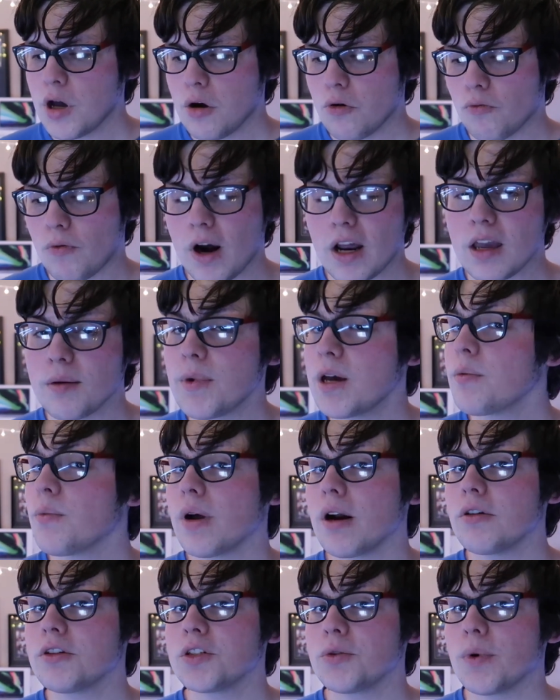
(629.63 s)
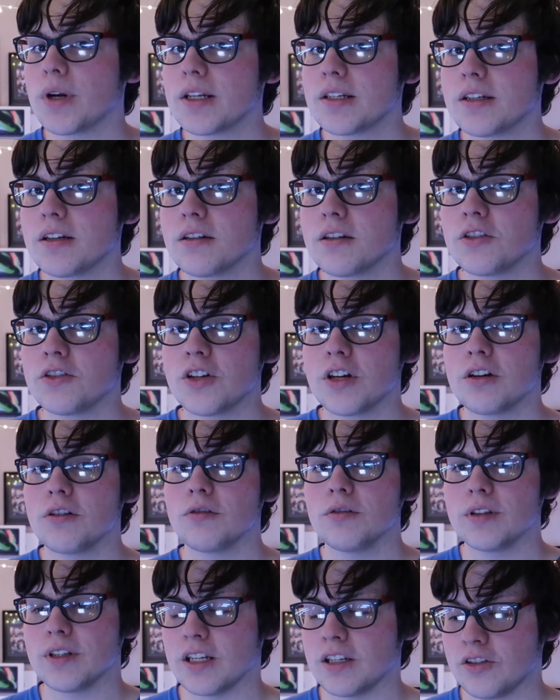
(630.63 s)
Recommend what else you want to see on this
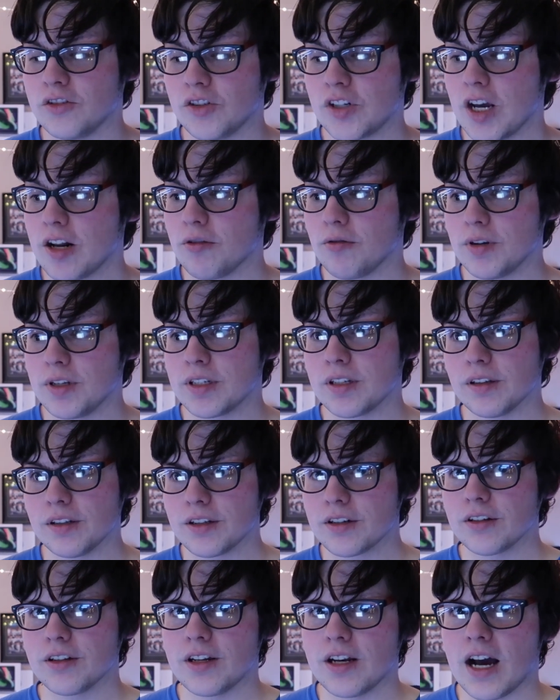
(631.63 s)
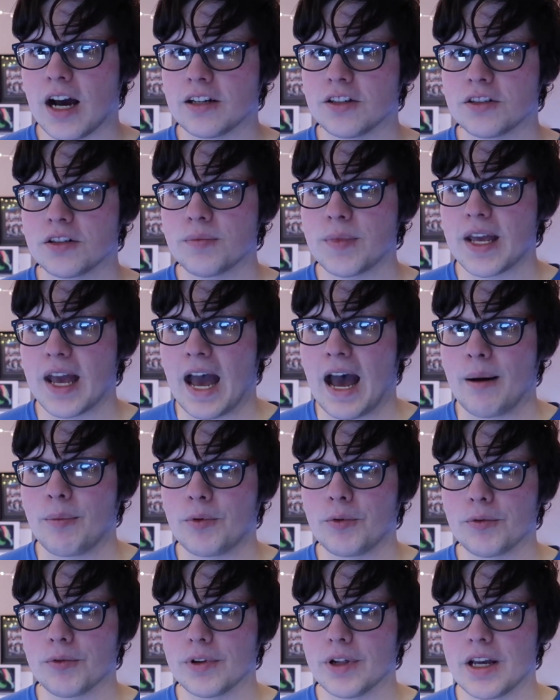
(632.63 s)
channel. This channel is literally not just gonna be
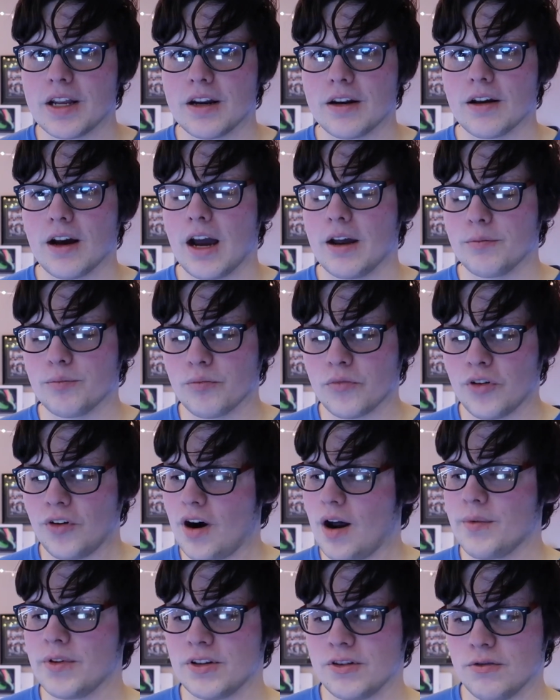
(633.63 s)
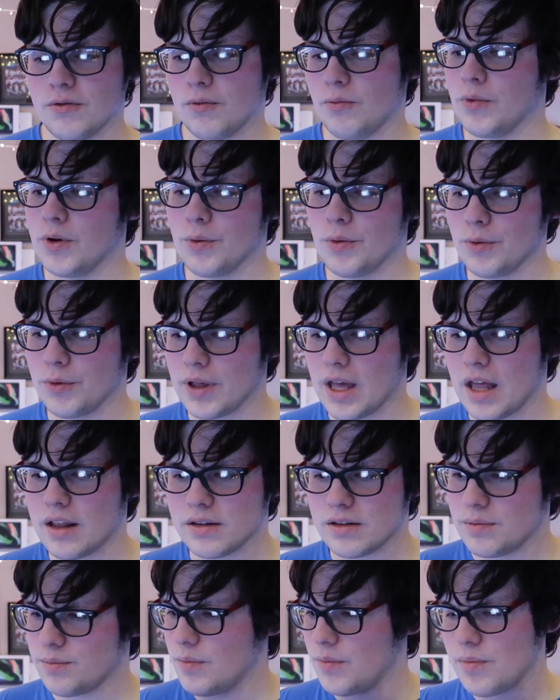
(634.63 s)
Apple related. I promise you. We will
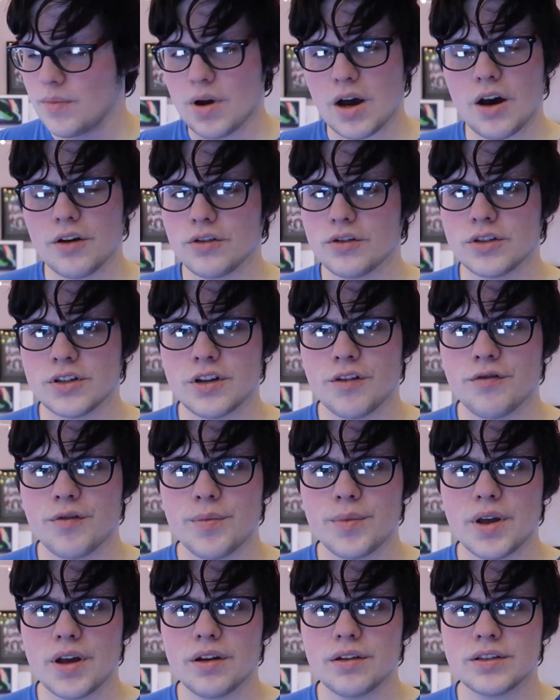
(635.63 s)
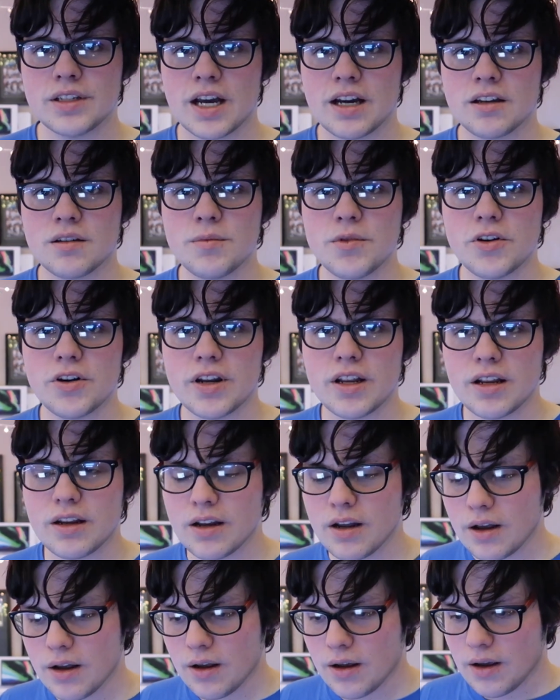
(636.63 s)
get some other stuff from the tech
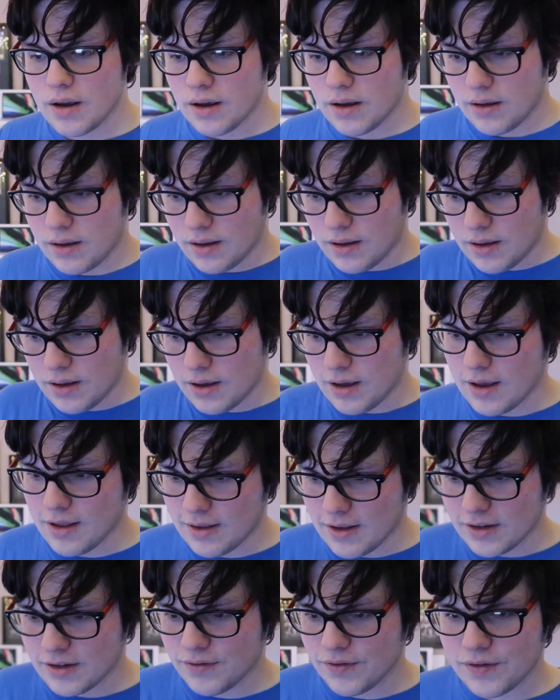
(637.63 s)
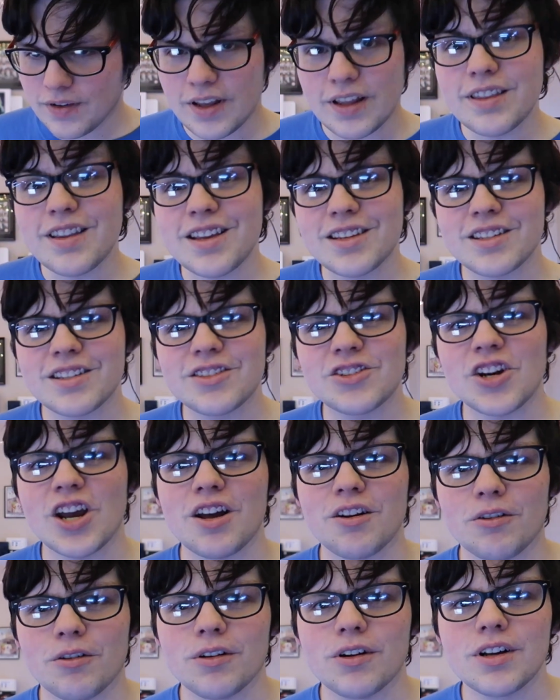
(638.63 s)
community in this
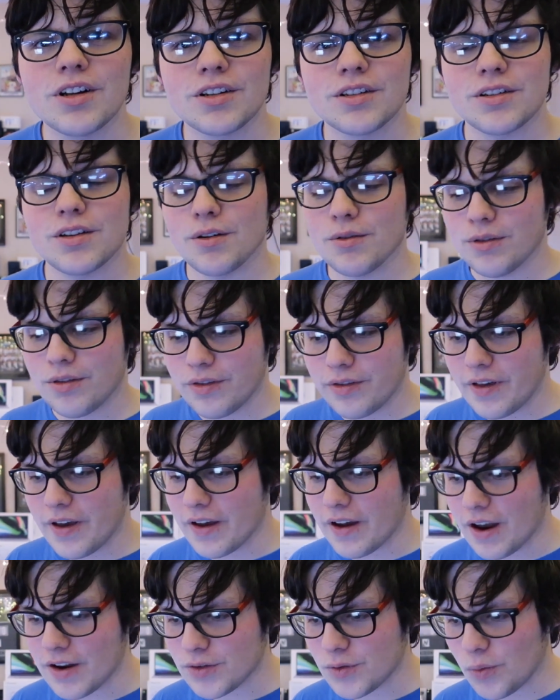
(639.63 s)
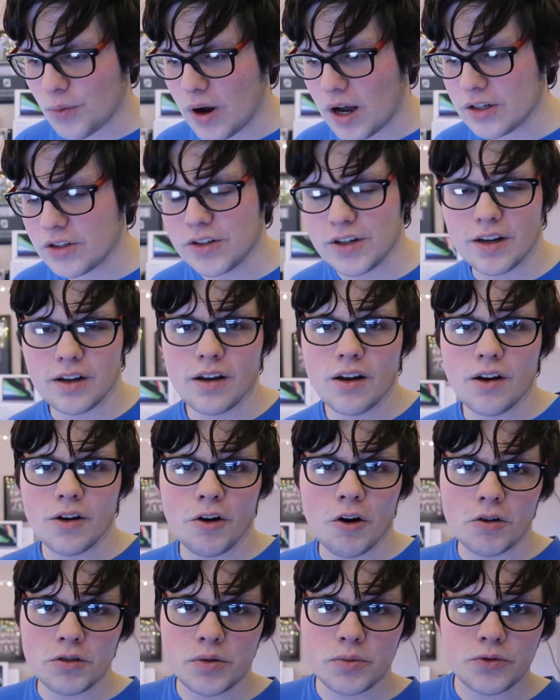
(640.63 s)
channel. So thank you guys for watching.
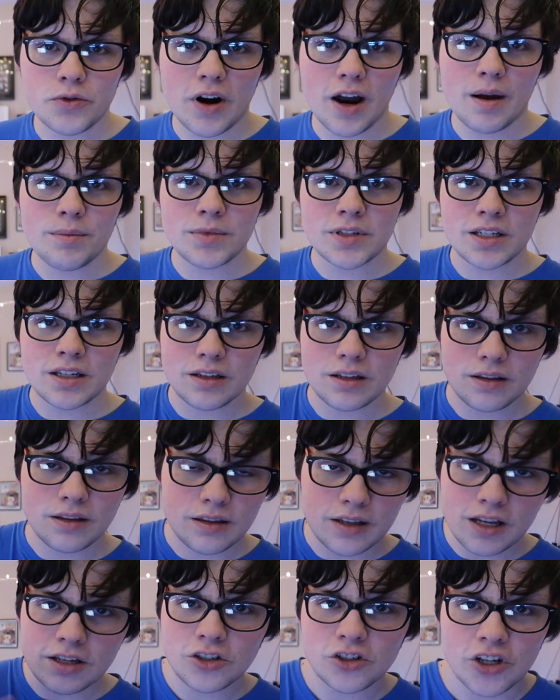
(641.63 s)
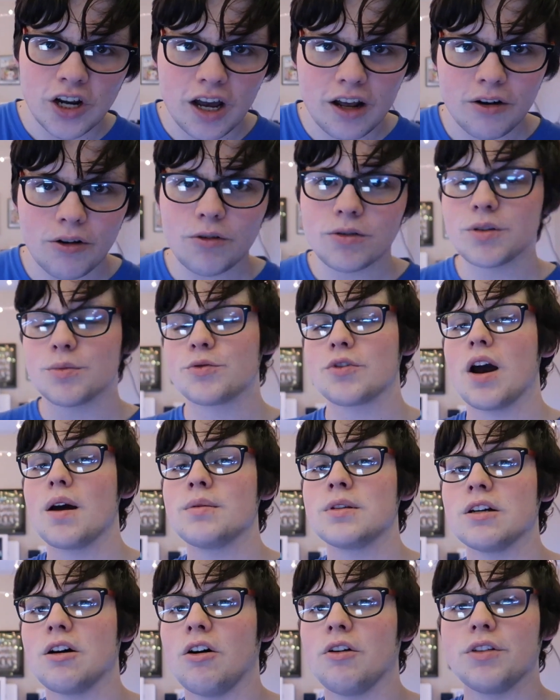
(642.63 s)
Go subscribe to this channel.
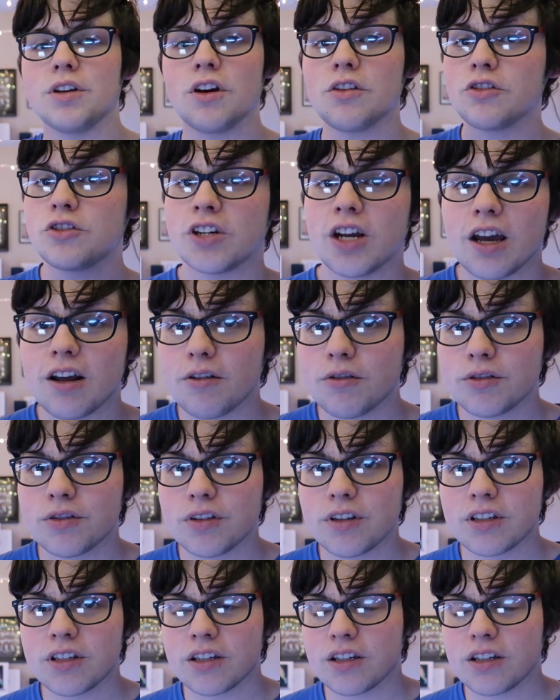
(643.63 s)
Subscribe to all the other channels in